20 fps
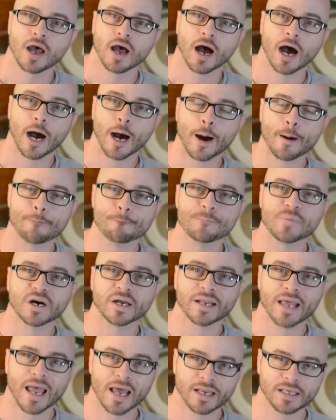
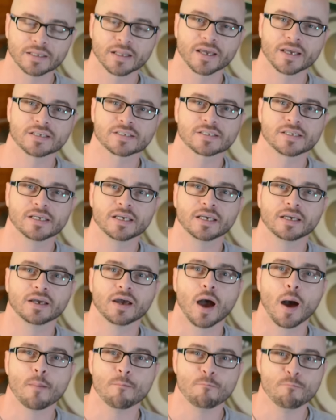but Eddie
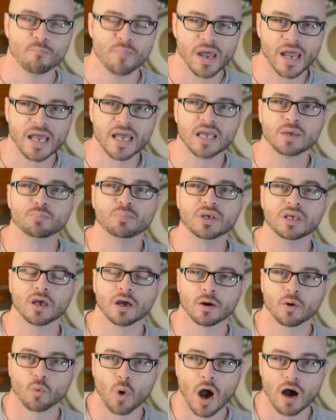Lacy may be
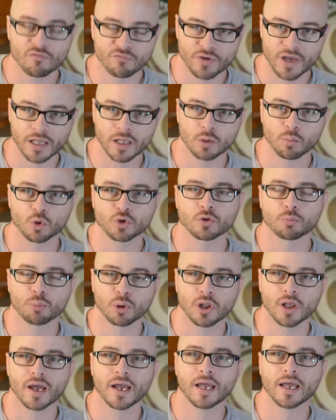available to
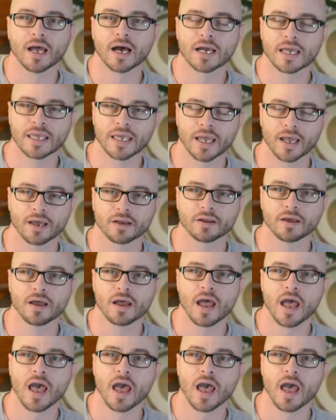play again